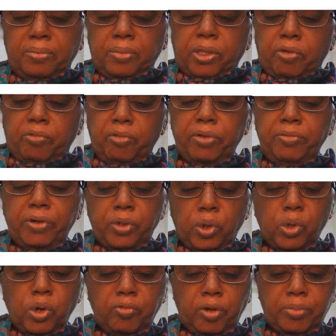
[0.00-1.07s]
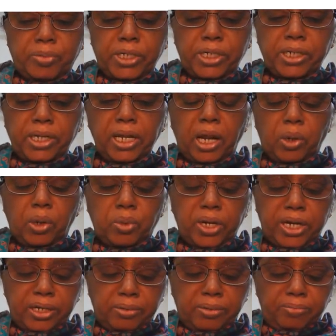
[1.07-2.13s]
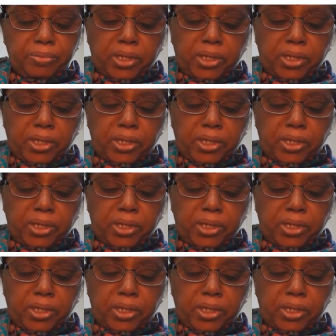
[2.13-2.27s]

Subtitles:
When we talk of obstetrical outlet,